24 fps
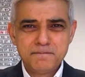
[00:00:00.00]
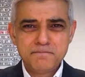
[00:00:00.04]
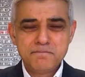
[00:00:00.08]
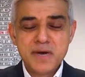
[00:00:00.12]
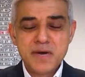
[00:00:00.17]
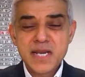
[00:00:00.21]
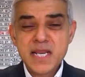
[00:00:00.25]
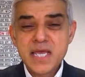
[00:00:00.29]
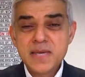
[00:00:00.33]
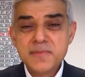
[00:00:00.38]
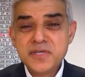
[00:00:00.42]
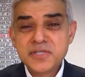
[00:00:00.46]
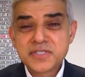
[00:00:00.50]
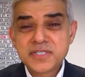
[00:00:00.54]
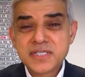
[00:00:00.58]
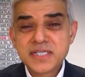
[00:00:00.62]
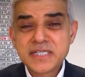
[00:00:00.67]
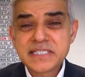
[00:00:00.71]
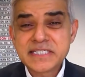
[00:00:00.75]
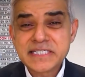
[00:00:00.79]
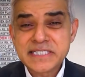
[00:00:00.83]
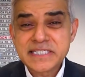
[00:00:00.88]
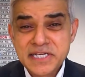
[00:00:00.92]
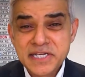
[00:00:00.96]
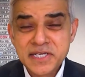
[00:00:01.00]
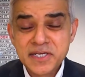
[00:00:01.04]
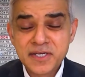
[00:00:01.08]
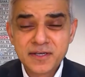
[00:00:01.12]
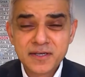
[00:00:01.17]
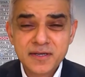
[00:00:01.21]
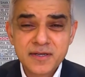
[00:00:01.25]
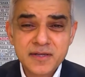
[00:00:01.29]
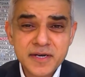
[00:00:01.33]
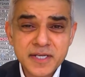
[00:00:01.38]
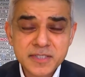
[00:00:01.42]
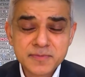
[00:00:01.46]
My name is
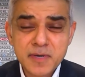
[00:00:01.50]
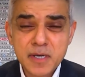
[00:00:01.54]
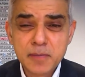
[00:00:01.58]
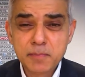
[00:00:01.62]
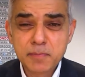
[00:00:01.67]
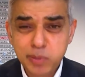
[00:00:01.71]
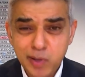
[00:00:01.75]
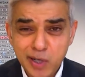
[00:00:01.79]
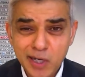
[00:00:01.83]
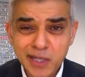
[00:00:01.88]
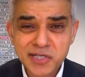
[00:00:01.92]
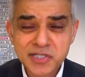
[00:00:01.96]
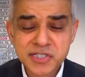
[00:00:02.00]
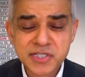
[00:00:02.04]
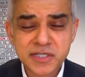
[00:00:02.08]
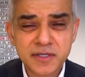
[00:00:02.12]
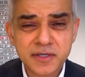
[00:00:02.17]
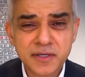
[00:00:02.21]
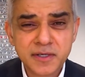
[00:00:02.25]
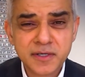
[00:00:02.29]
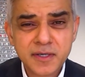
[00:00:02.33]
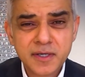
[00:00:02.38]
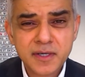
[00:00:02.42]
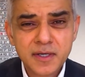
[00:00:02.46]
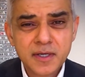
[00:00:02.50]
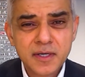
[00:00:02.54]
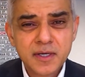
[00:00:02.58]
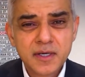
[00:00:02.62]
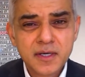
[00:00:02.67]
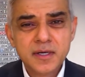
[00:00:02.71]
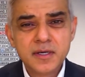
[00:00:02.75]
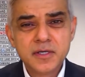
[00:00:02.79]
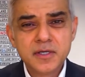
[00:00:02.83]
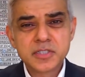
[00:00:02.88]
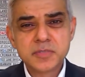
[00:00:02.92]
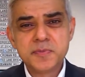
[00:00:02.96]
Sadiq Khan. It's my pleasure
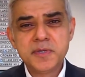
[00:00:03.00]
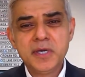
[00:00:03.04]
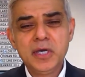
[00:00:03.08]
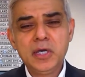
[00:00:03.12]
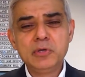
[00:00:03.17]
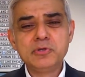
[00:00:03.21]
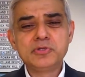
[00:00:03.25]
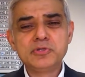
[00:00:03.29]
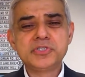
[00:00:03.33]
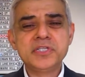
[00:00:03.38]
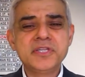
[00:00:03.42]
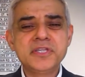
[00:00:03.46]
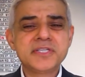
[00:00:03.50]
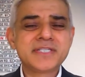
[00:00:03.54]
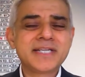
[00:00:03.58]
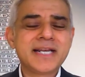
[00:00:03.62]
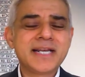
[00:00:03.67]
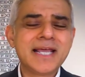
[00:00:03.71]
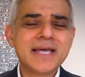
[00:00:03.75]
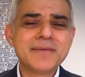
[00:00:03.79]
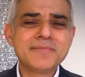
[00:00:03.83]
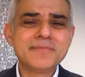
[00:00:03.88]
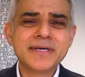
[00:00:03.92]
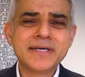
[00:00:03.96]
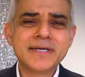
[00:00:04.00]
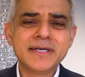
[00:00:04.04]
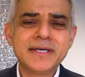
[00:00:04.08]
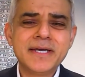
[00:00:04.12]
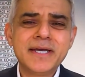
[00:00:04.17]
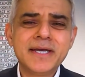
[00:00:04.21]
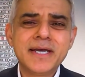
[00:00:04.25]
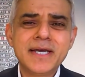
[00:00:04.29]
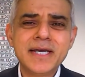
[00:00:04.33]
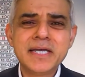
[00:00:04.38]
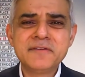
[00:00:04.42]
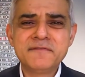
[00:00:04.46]
to be hosting this Glamour
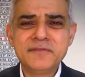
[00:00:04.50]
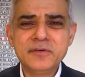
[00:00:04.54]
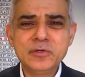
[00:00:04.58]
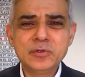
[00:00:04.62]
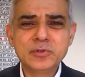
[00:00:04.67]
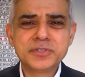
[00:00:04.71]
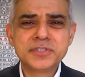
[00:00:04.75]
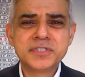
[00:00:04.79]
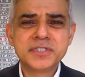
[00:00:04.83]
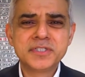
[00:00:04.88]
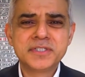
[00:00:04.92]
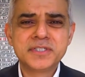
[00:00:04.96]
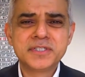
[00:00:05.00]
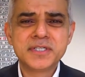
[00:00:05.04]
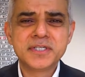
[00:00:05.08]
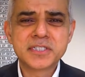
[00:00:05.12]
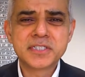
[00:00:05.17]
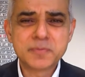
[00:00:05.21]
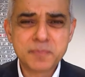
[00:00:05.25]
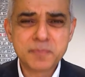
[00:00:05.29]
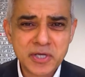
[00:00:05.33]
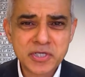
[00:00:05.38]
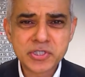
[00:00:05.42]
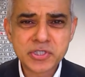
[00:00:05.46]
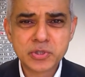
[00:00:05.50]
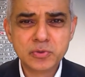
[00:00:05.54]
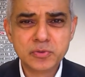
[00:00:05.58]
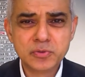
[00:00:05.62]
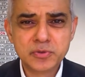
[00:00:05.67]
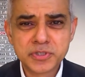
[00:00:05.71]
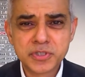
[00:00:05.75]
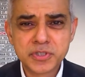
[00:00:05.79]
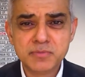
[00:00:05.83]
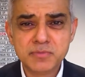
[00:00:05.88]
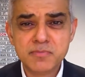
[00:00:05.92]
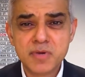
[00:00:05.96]
Unfiltered
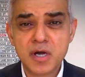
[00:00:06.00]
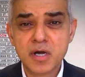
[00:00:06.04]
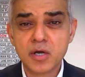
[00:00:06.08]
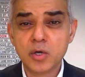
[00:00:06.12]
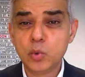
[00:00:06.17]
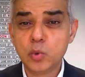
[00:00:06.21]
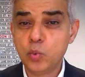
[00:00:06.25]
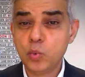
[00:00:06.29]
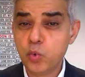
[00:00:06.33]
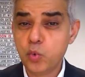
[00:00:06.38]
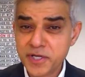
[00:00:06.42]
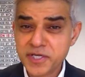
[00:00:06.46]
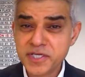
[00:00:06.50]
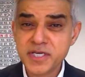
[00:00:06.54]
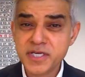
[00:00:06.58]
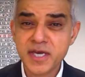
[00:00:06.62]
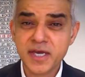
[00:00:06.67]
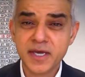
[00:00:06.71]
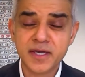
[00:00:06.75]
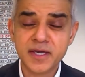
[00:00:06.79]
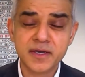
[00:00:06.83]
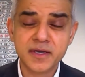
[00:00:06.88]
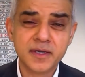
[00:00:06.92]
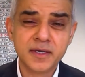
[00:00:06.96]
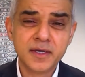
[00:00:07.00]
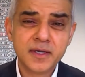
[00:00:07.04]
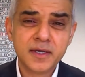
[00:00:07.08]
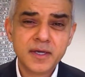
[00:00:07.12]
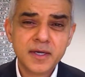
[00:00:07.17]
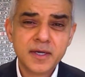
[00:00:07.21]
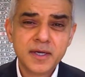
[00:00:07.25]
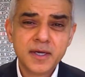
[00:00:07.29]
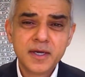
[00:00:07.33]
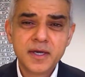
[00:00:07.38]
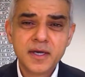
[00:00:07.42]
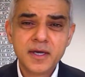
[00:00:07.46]
special to mark 1 year
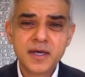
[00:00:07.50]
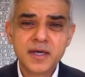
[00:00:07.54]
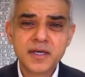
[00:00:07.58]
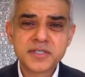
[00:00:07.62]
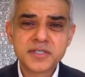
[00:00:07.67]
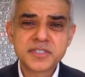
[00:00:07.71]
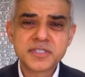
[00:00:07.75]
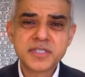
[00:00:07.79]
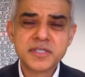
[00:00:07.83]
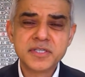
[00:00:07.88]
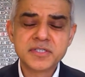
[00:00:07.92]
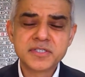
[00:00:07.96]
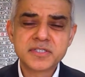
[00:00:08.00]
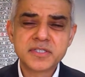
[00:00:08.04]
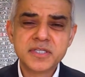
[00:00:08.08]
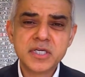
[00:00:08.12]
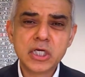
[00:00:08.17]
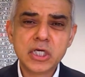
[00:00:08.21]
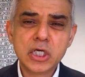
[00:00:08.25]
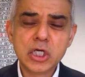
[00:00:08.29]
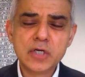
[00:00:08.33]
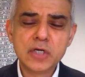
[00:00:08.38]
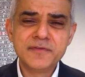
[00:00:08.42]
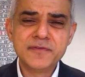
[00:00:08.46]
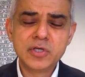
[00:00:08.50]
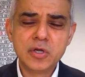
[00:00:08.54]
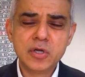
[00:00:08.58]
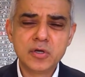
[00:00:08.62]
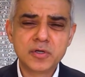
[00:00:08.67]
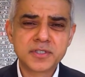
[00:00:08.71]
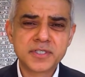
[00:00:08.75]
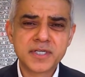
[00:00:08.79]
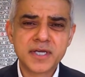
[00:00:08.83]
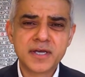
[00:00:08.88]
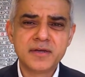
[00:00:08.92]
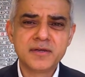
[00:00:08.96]
since the COVID
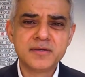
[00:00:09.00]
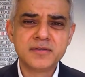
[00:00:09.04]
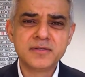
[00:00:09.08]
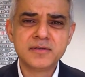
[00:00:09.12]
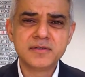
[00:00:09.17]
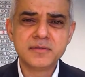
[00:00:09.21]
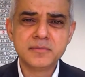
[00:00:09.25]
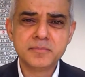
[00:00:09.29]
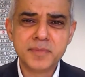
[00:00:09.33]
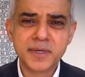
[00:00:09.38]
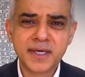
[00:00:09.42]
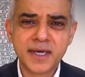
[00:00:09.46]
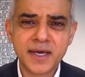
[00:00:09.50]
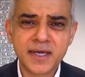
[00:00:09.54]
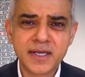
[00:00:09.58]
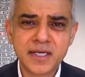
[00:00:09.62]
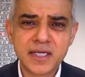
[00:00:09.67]
lockdown began.